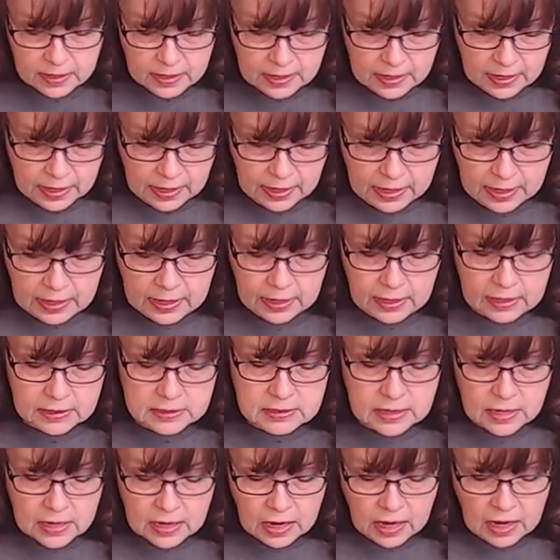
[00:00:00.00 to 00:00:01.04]
And
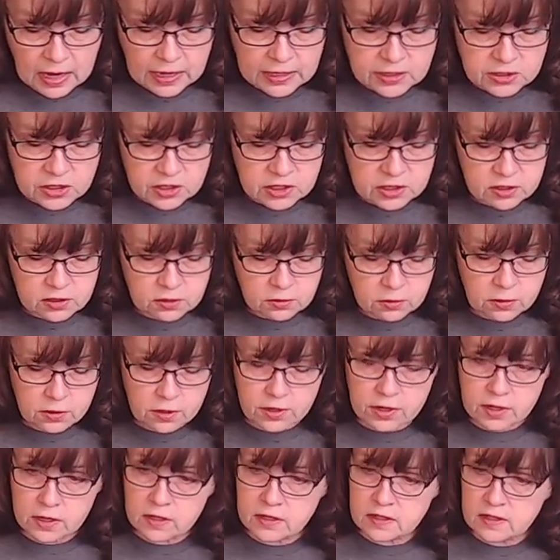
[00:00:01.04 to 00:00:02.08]
I just
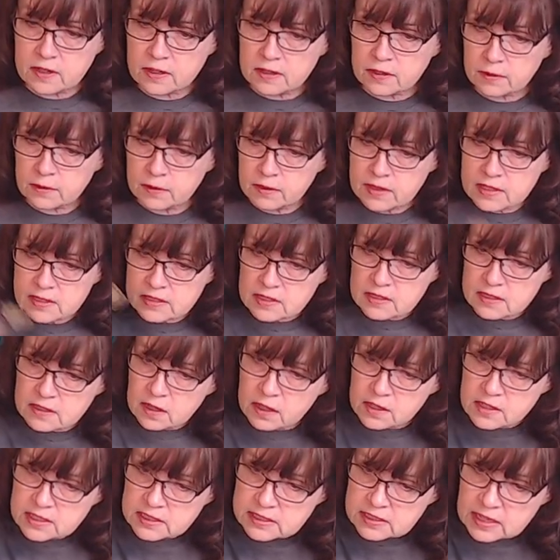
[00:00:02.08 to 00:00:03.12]
ordered, this is
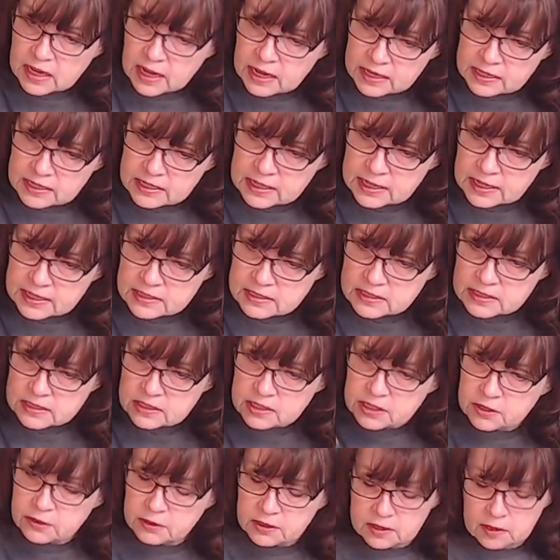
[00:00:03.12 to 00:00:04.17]
our design. It has this
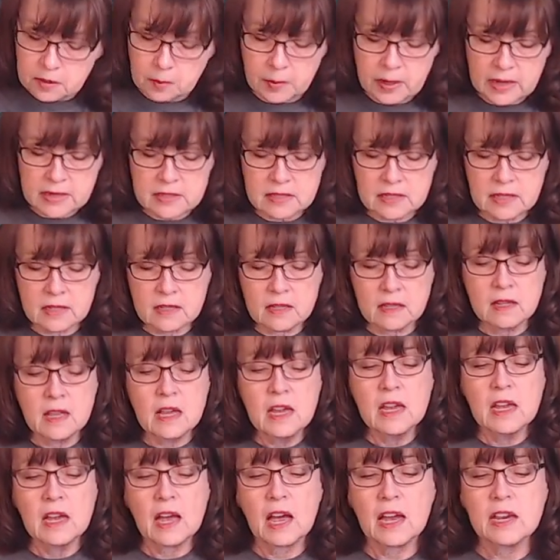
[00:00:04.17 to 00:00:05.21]
cute little bicycle.
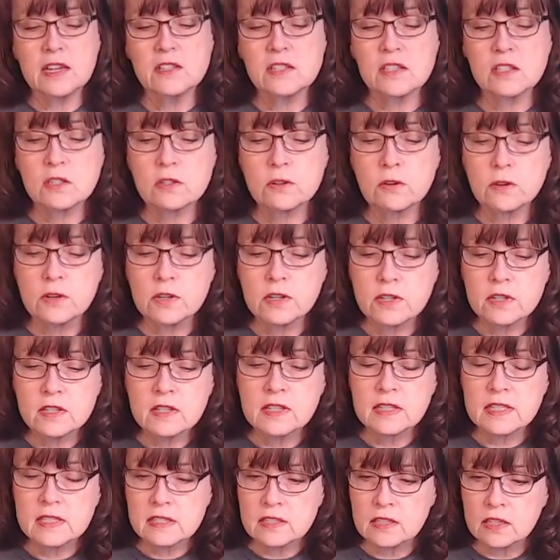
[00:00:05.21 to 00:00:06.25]
I just ordered
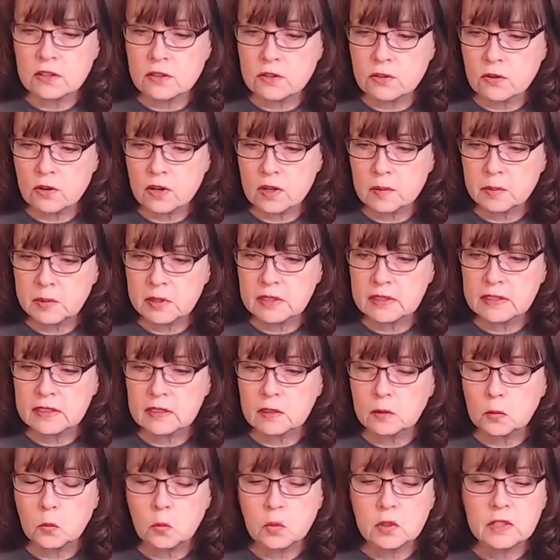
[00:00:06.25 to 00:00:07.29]
these adorable
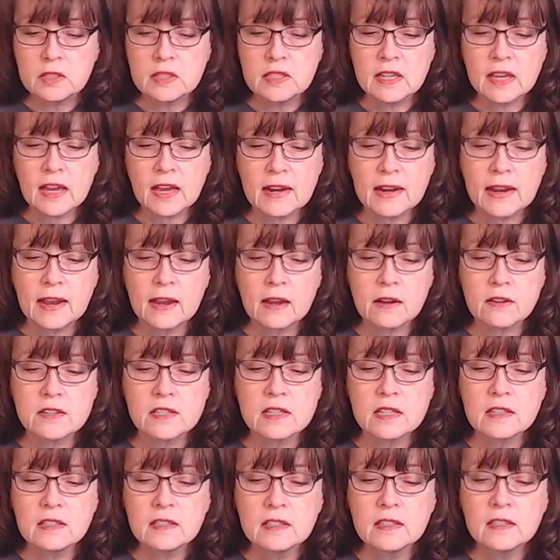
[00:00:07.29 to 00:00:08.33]
little wood cutout
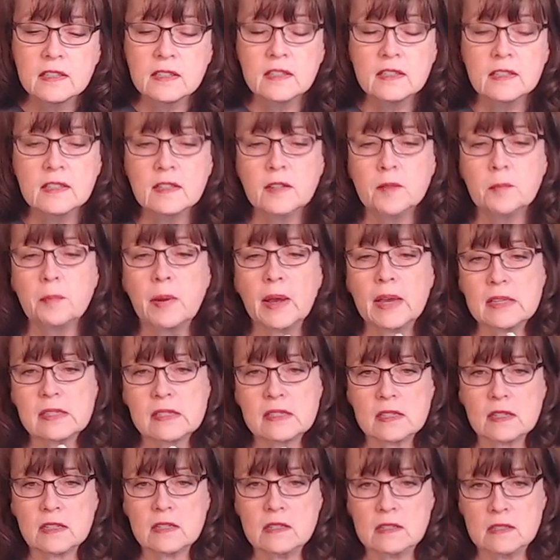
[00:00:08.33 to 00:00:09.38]

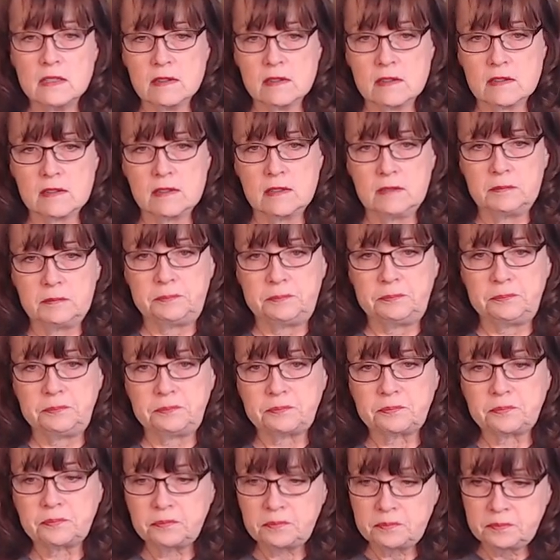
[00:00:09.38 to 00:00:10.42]
bicycles.
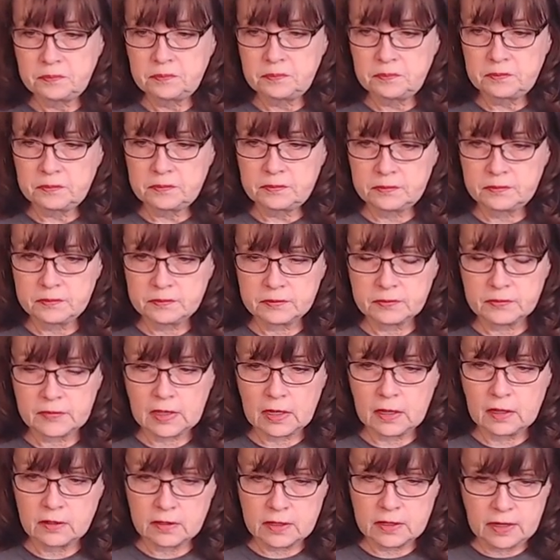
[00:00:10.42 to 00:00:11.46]
You know what? I'm going to go up over the
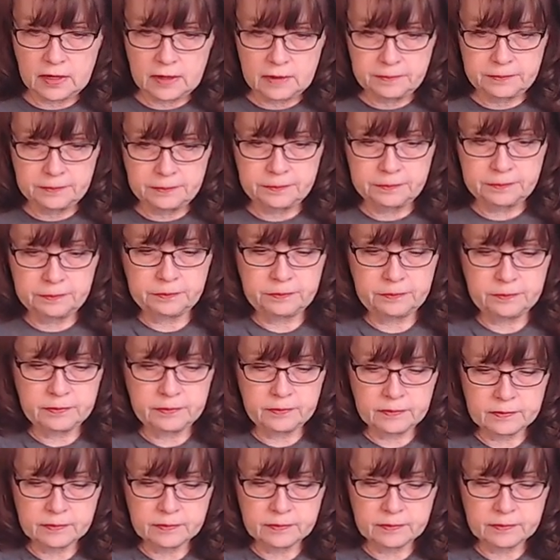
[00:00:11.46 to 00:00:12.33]
okay. top. Show them up.